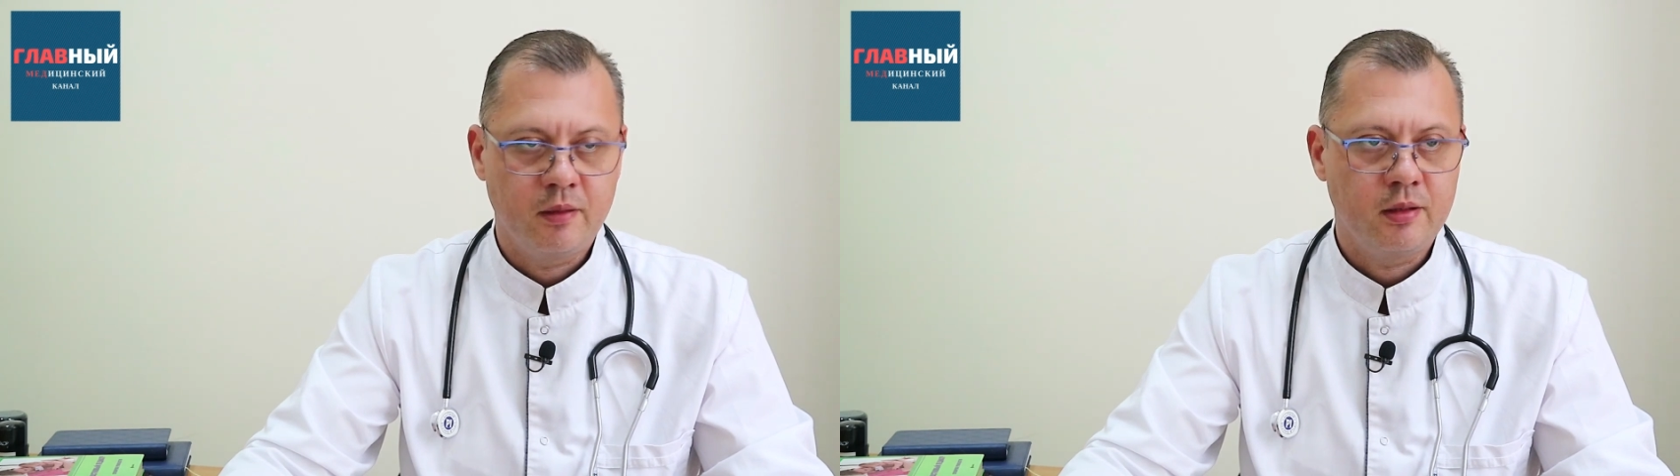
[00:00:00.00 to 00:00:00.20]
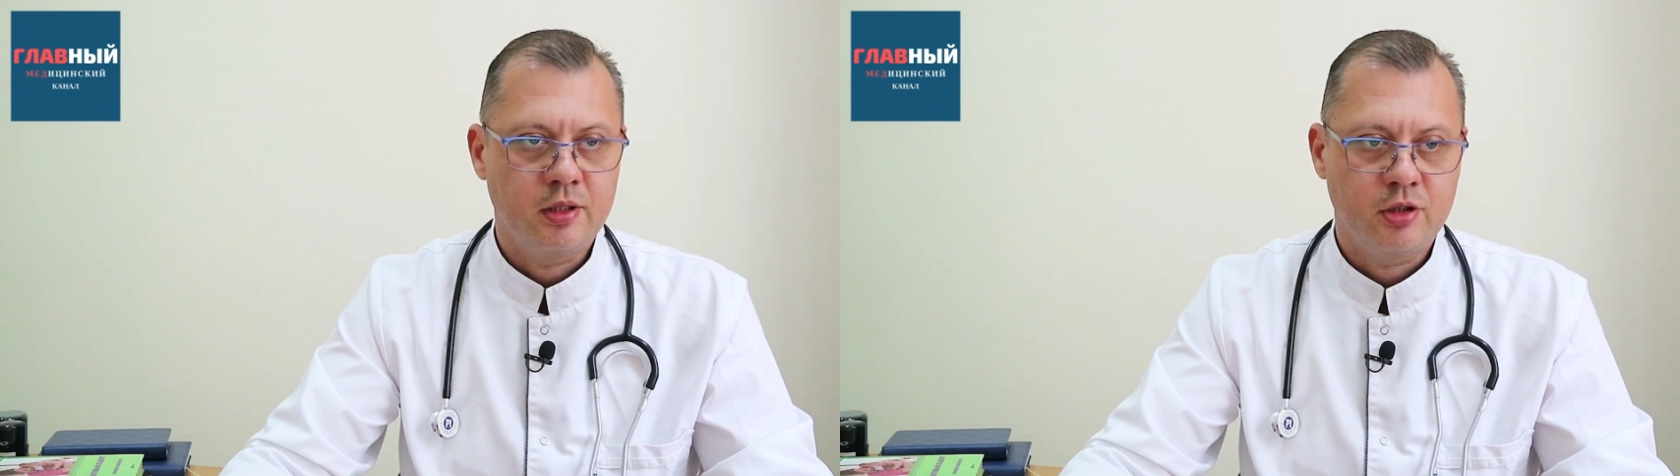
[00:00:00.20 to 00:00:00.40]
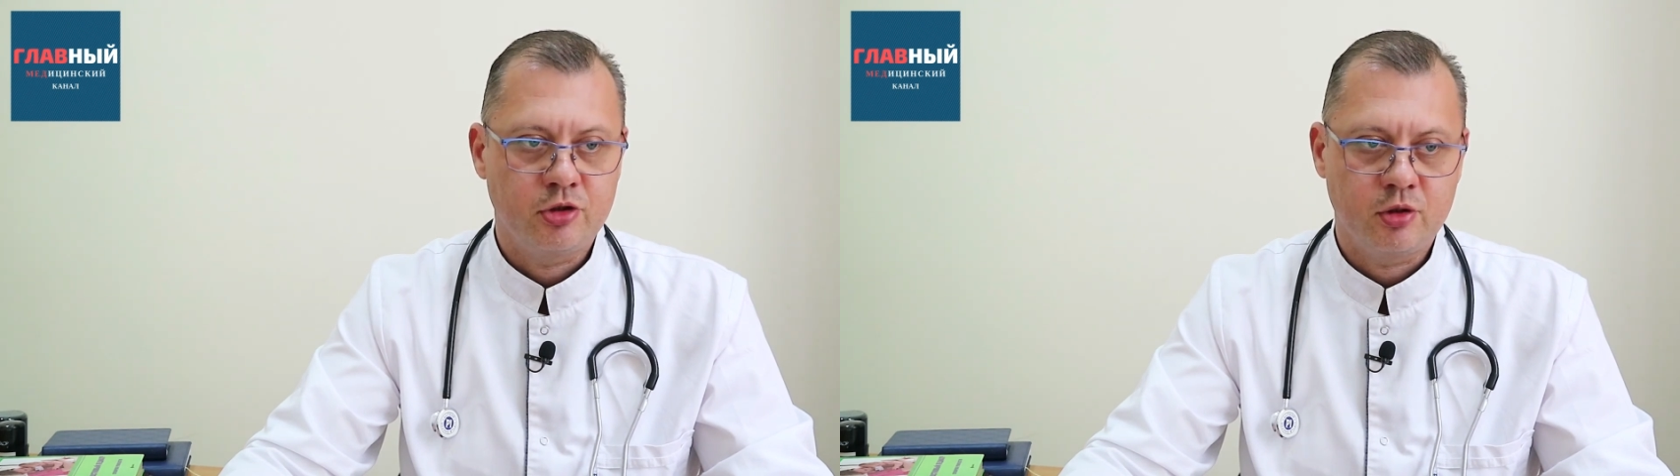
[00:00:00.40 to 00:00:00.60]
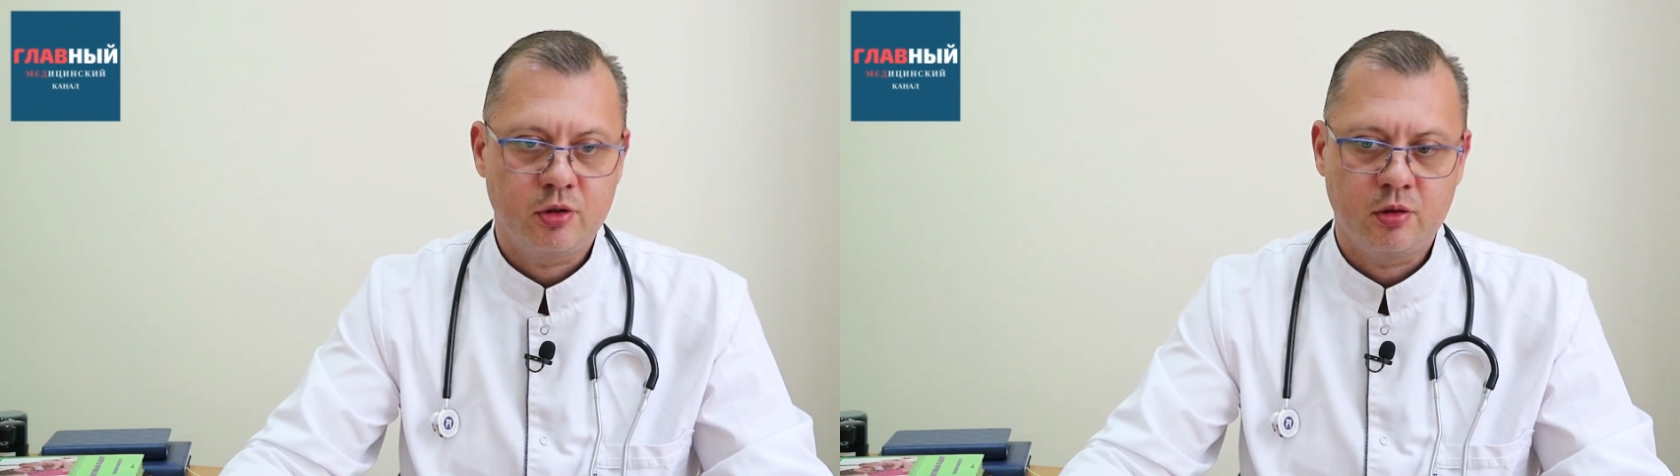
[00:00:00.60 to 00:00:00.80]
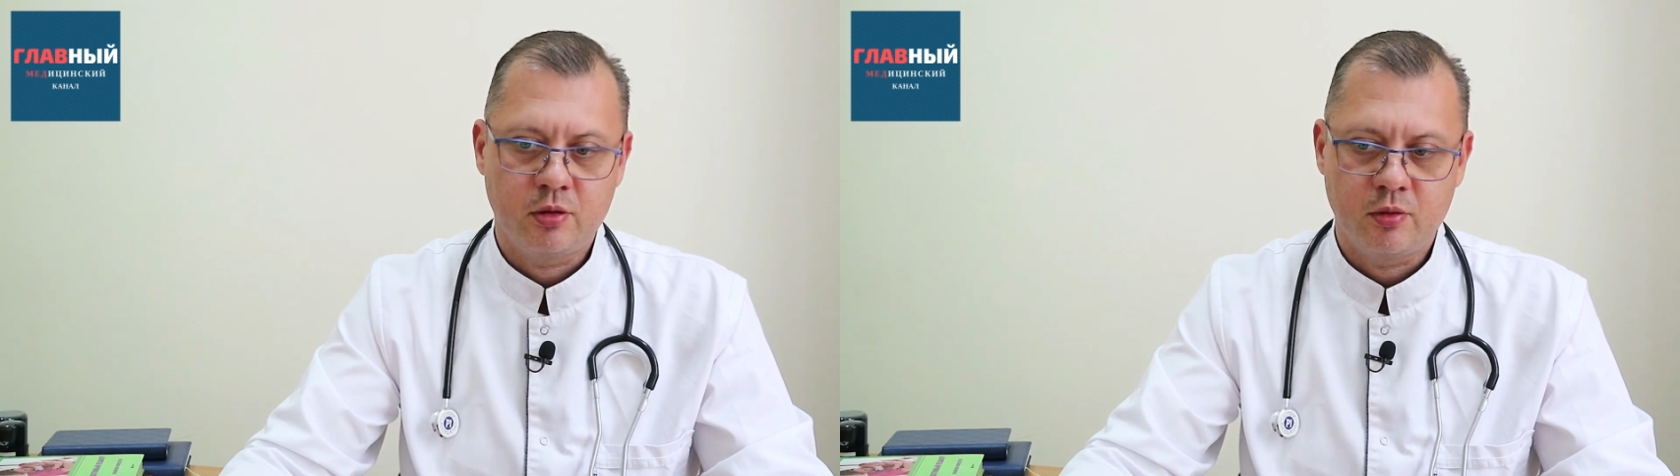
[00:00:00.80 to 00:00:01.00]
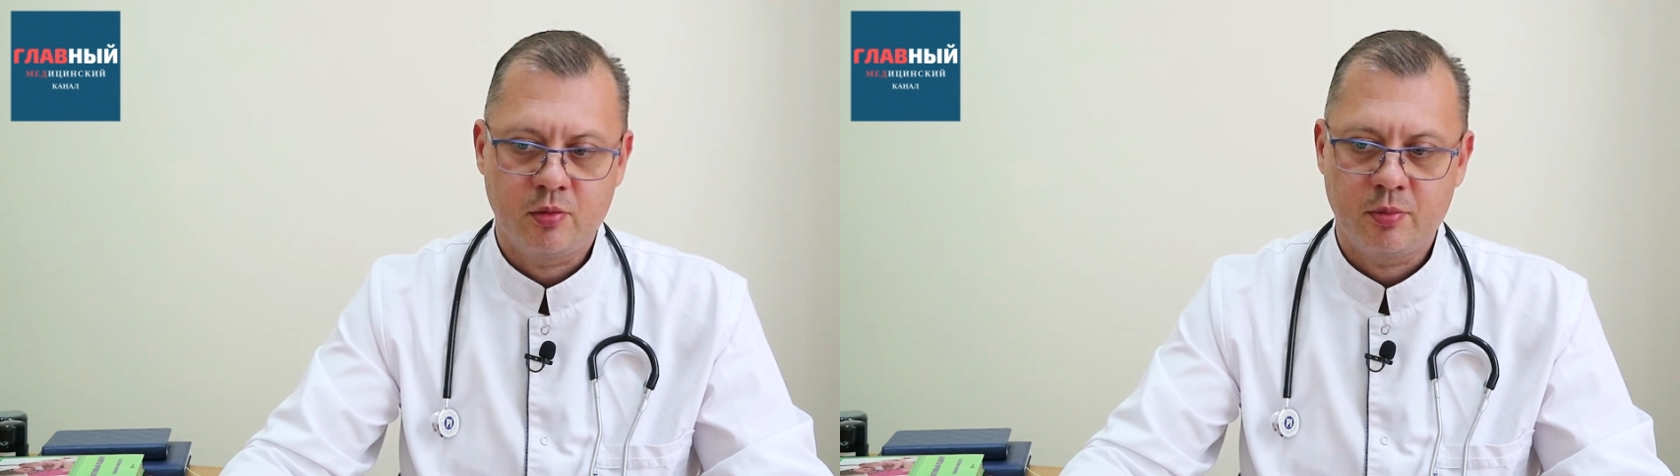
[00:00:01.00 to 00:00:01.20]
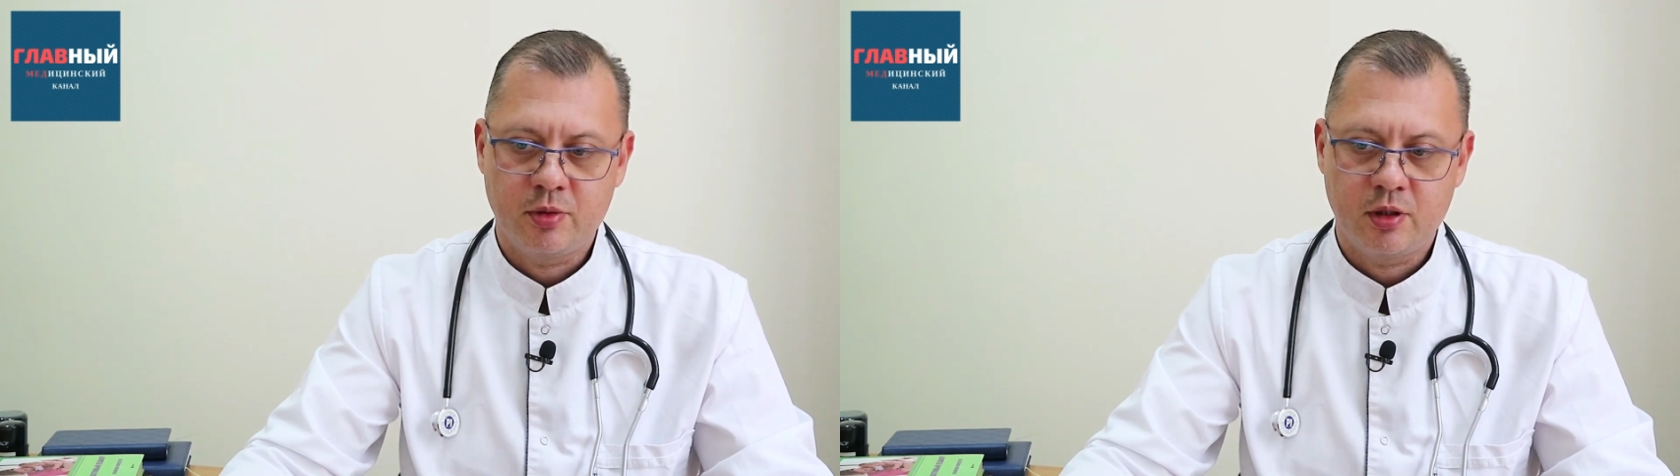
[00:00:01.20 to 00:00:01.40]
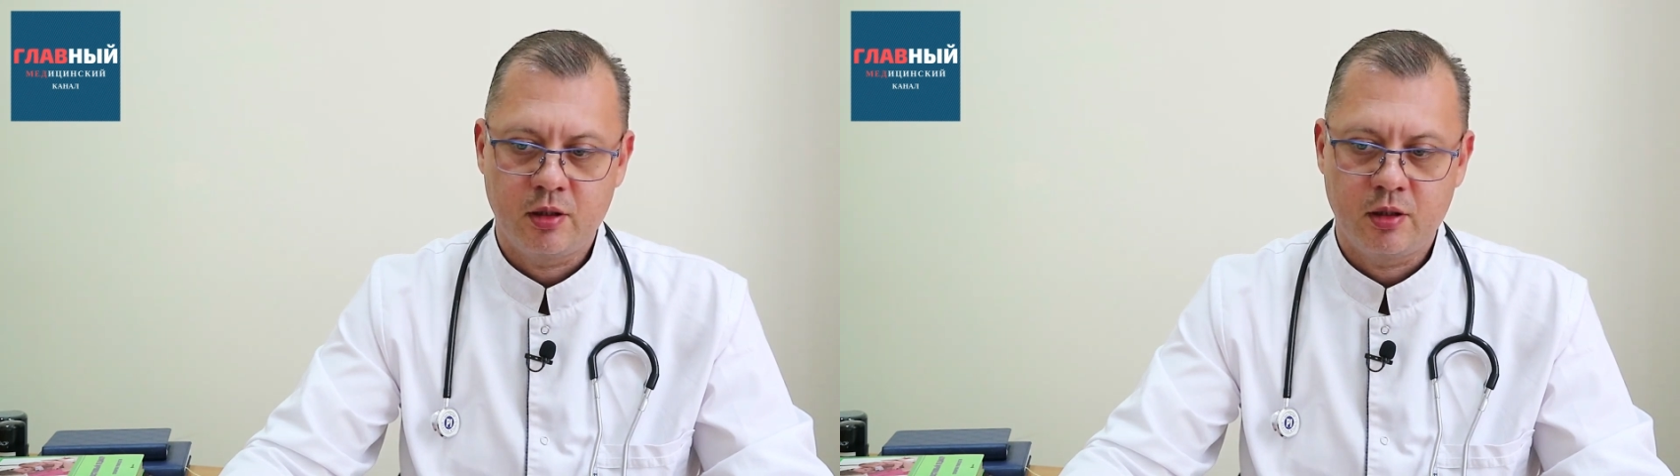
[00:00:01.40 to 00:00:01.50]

These will be